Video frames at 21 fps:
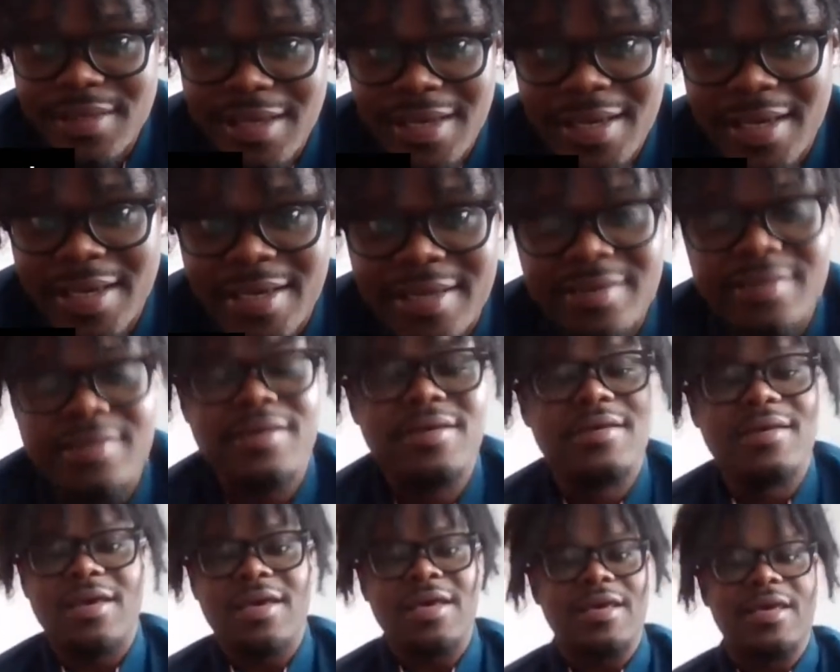And
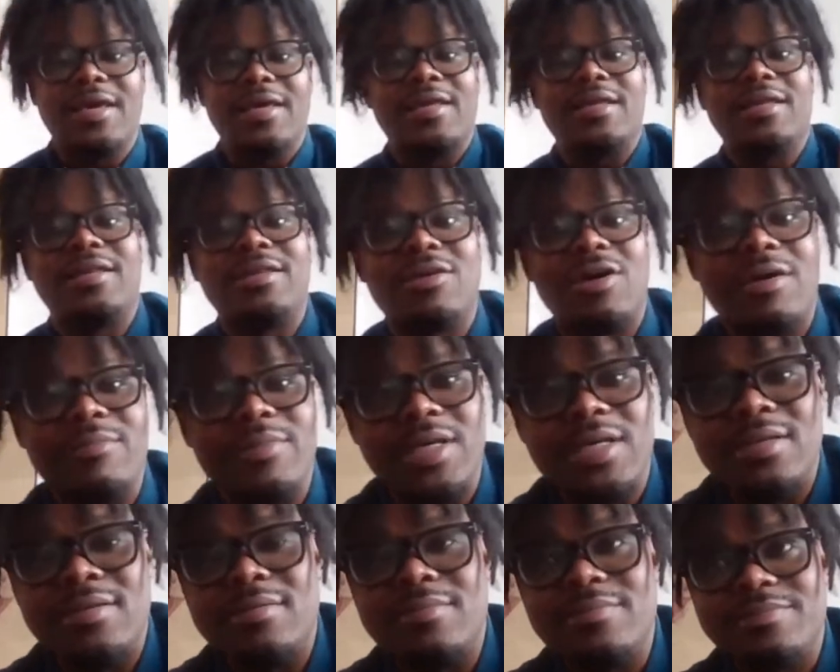
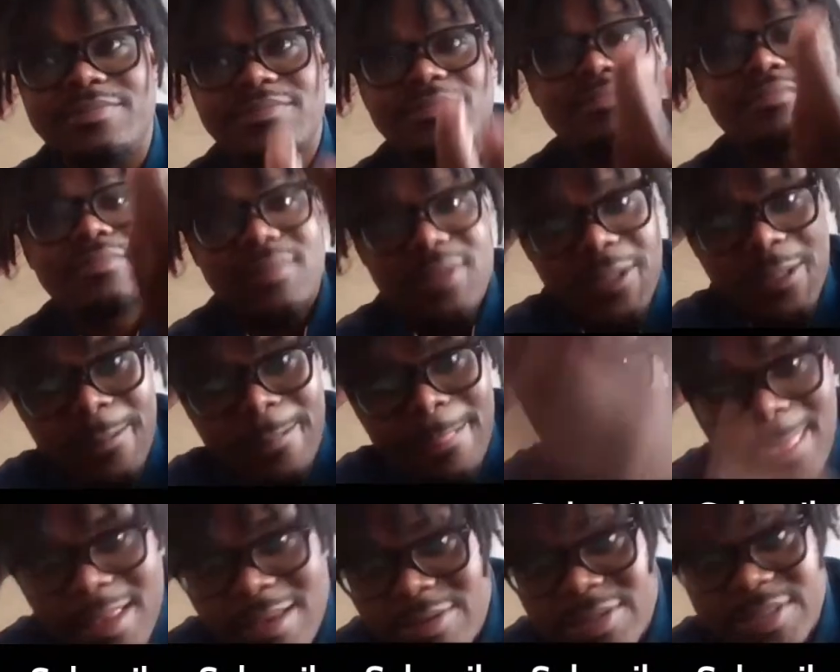it
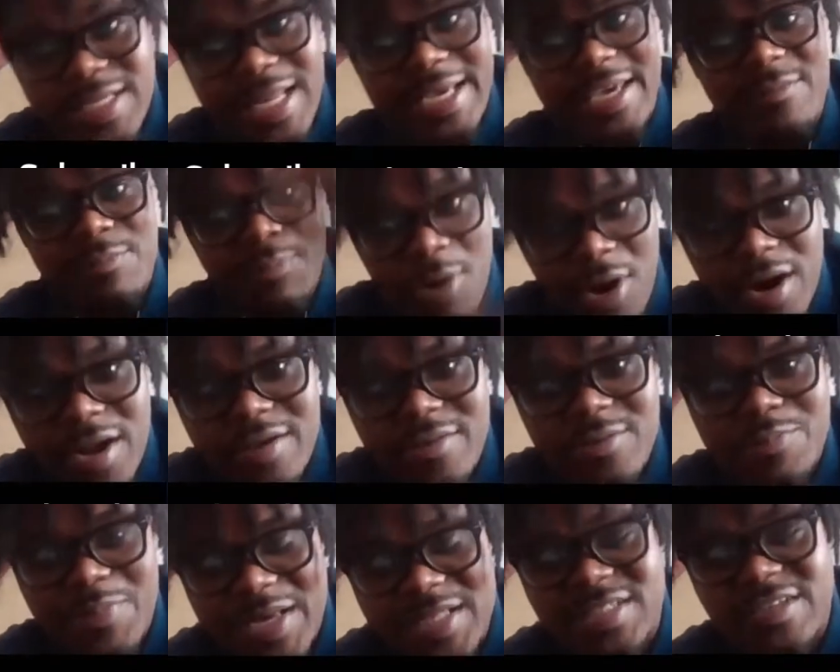was like it
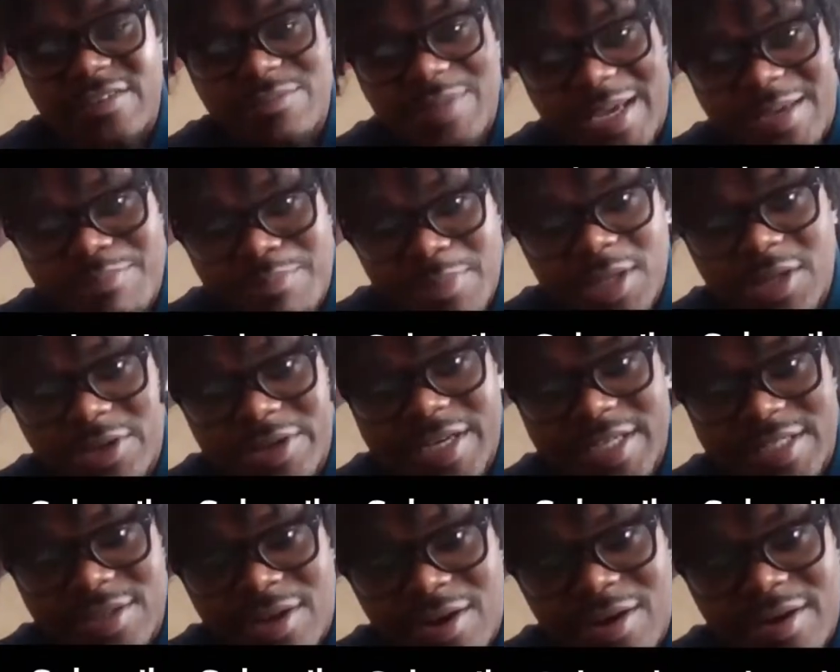was basically if like Miller
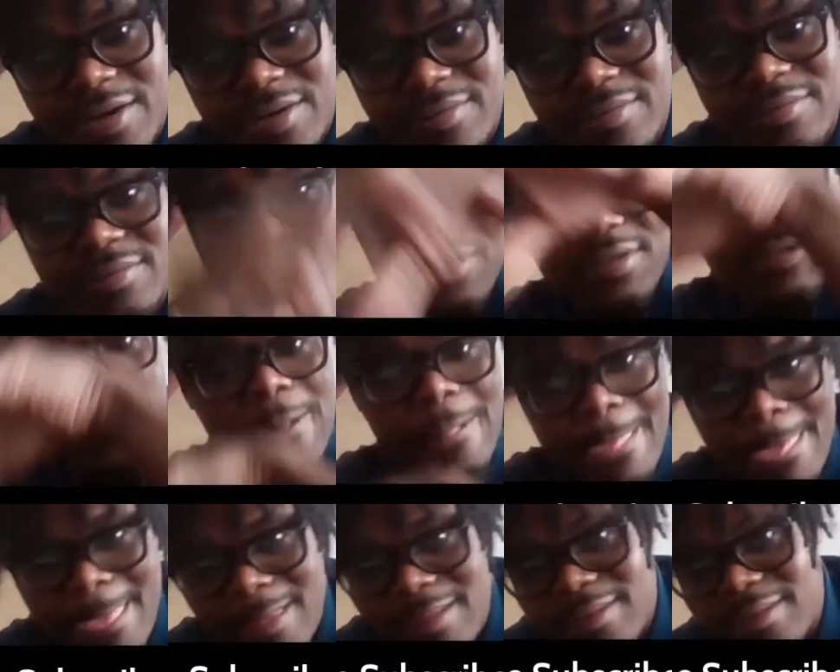gets hurt,
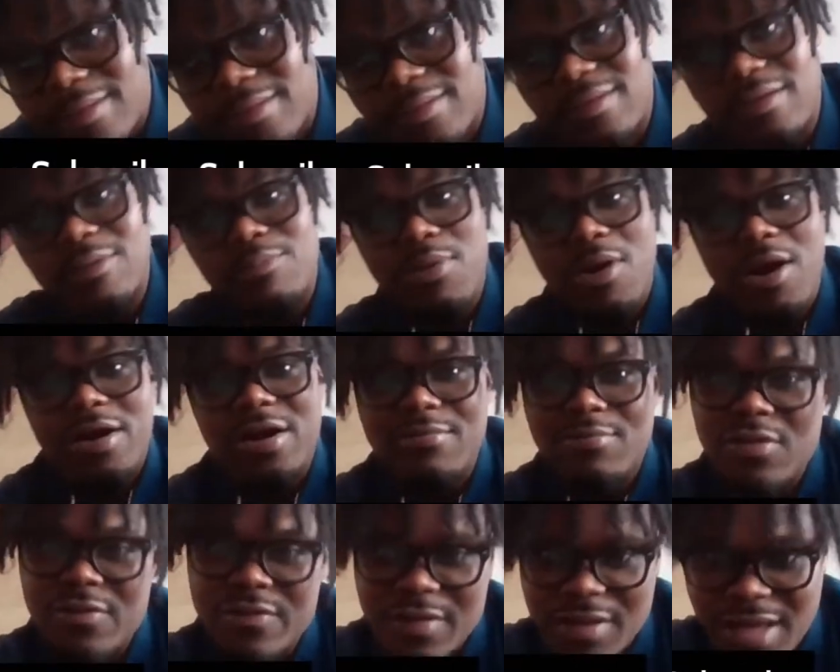Parker
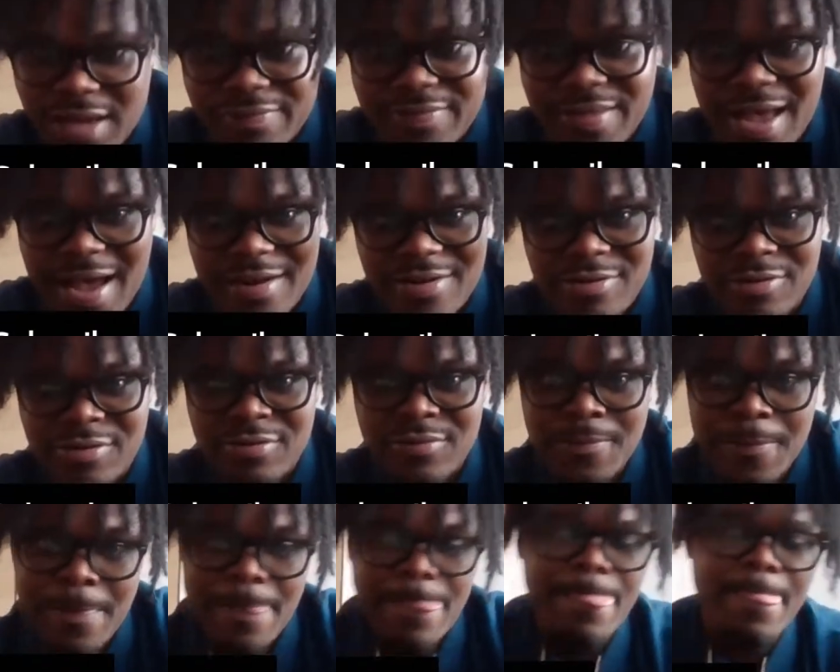moved to left
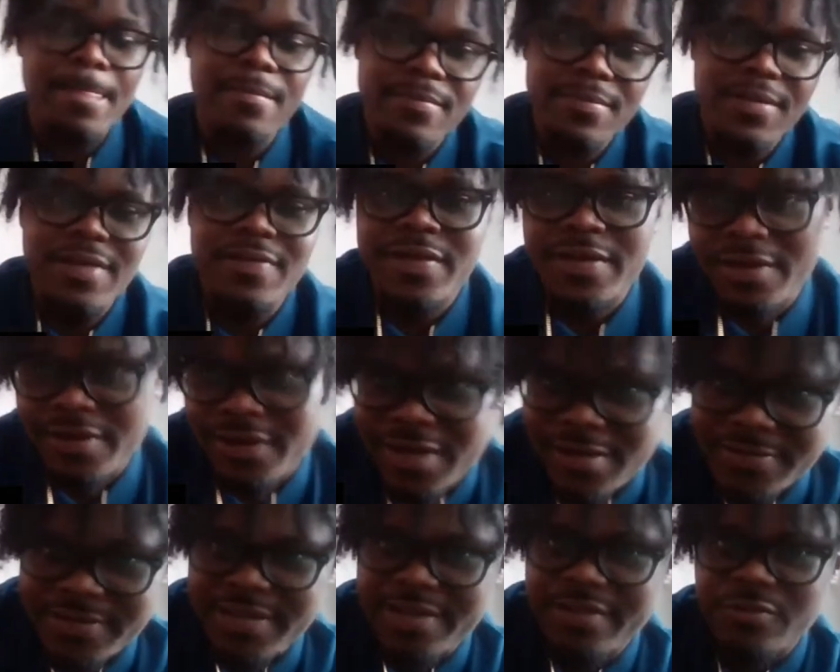tackle, and then here
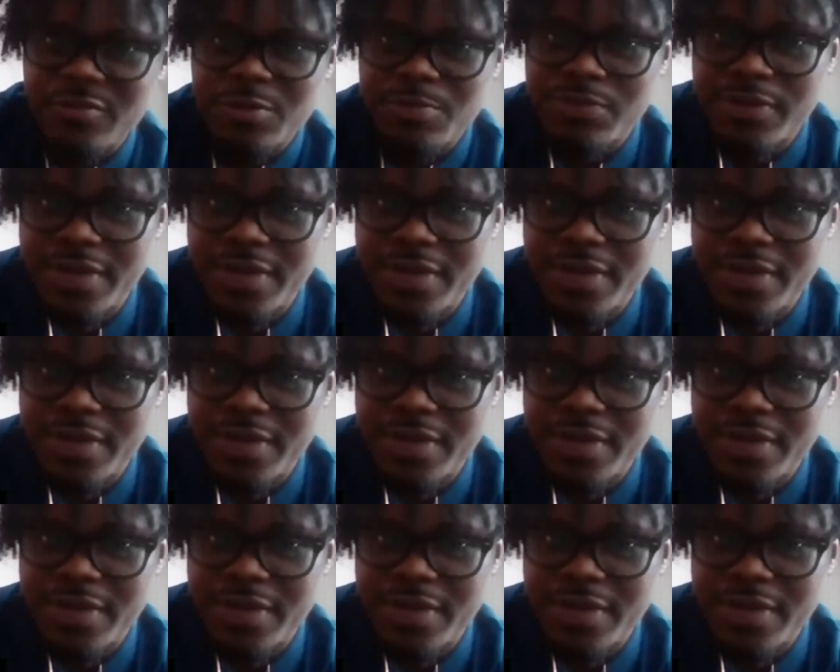comes Leatherwood